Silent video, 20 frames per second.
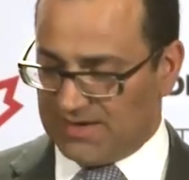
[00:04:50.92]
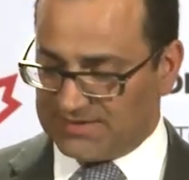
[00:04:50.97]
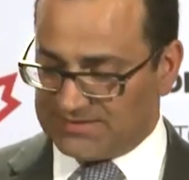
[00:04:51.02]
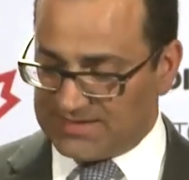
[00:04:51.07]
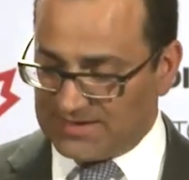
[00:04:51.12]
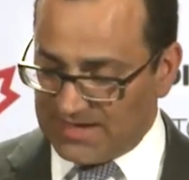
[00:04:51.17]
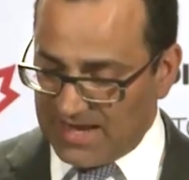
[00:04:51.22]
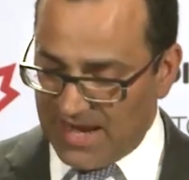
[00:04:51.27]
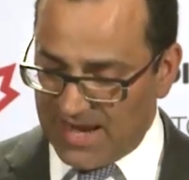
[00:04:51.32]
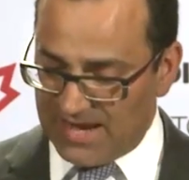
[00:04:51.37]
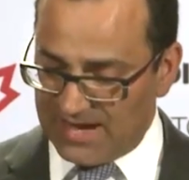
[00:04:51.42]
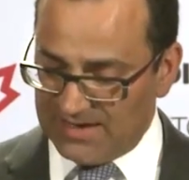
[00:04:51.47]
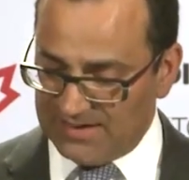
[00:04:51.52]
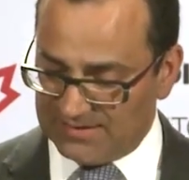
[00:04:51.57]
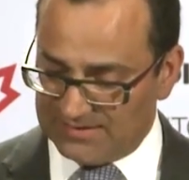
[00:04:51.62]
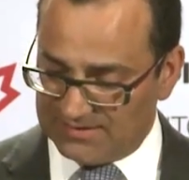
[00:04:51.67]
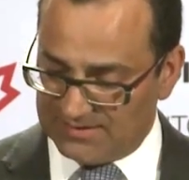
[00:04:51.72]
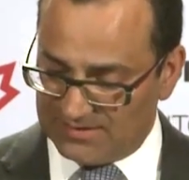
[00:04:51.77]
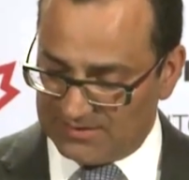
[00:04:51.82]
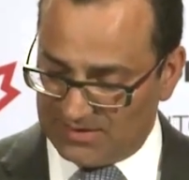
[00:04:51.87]

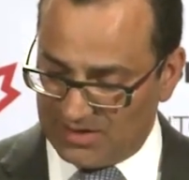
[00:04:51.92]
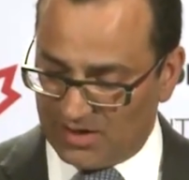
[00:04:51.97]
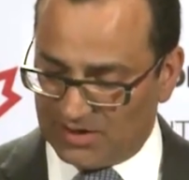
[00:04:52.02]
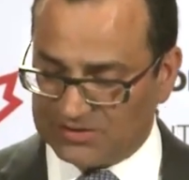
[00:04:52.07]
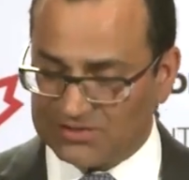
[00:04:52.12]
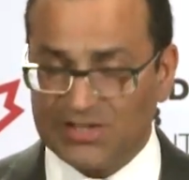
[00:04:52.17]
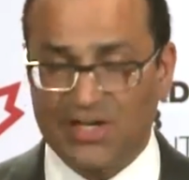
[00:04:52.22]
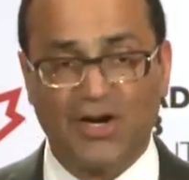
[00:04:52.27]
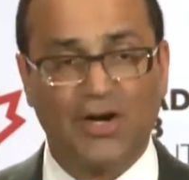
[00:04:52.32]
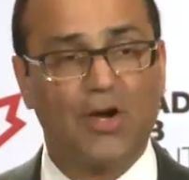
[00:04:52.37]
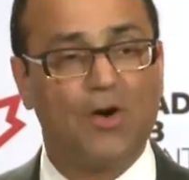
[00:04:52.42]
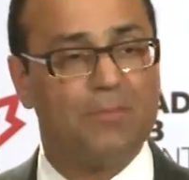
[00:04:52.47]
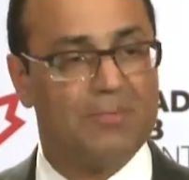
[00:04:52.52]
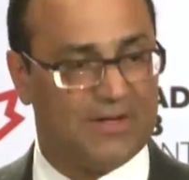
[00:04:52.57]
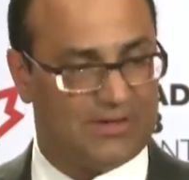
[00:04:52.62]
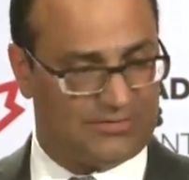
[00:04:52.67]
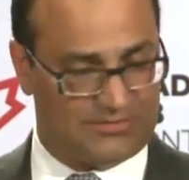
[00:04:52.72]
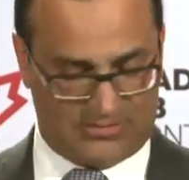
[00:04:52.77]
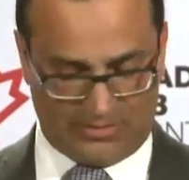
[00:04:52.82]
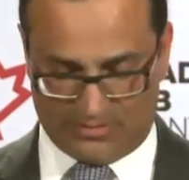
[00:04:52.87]
Today, the Ontario
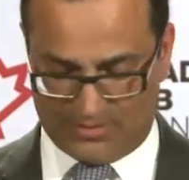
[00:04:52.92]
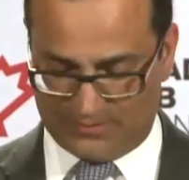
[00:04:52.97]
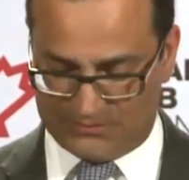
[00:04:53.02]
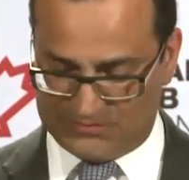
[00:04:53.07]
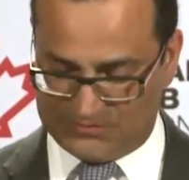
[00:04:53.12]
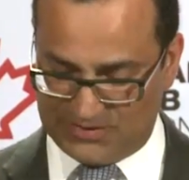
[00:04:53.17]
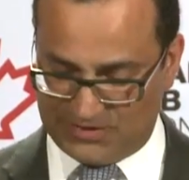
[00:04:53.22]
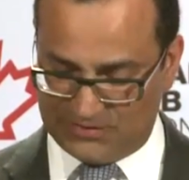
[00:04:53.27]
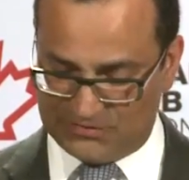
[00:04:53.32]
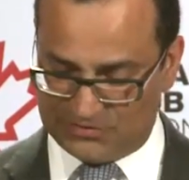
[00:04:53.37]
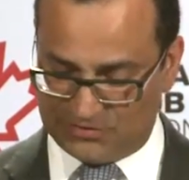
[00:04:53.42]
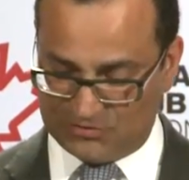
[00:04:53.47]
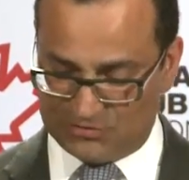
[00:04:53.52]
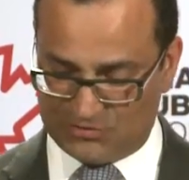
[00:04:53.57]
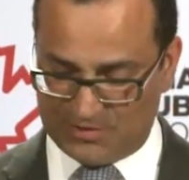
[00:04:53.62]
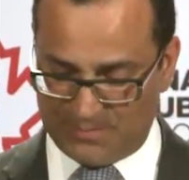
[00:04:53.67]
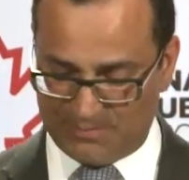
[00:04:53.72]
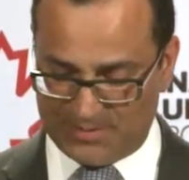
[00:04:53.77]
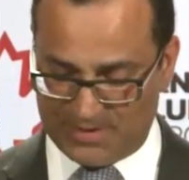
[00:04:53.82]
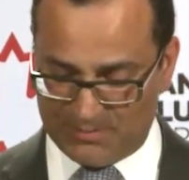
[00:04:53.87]
Minister of
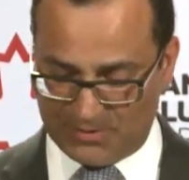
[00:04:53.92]
Citizenship,